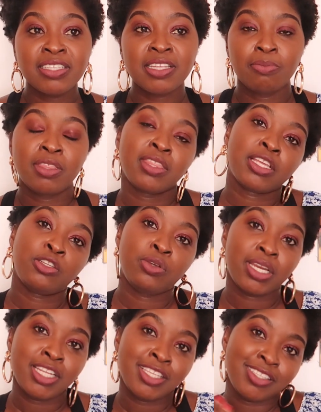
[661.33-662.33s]
something that you
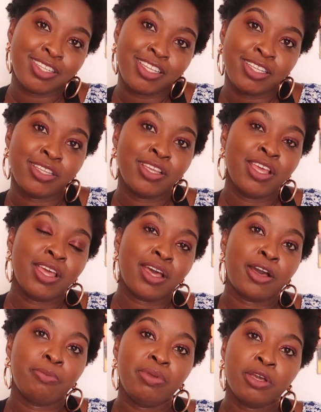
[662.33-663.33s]
can easily
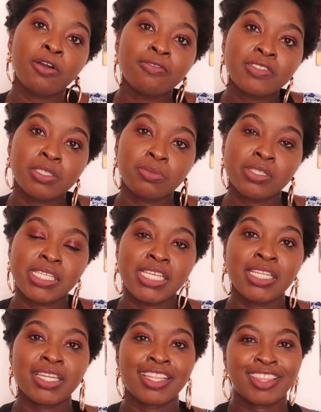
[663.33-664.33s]
be comfortable
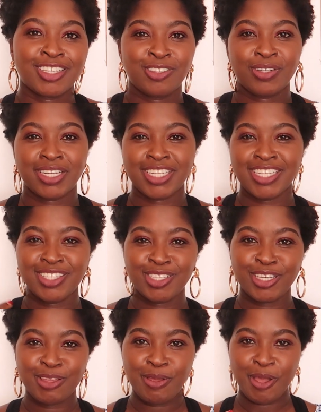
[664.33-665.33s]
in, and that you can
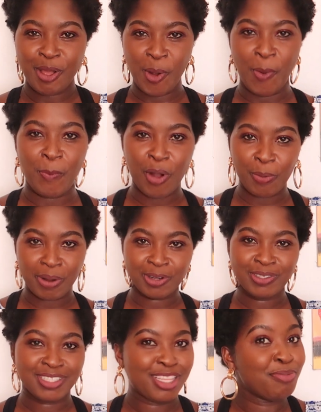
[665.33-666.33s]
easily pop
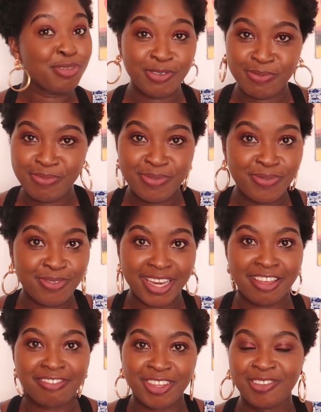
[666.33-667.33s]
out the boob
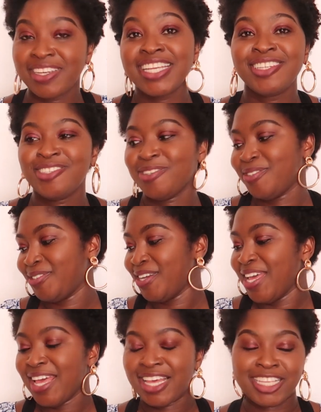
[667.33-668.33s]
whenever you need to,
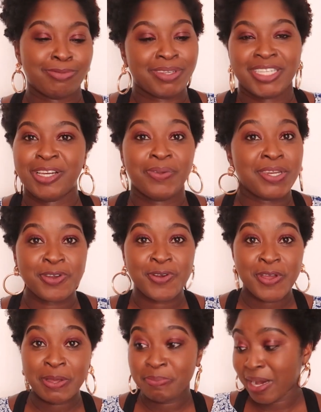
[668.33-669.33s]
especially when you're
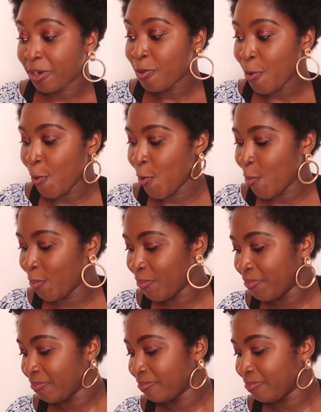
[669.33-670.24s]
going back home.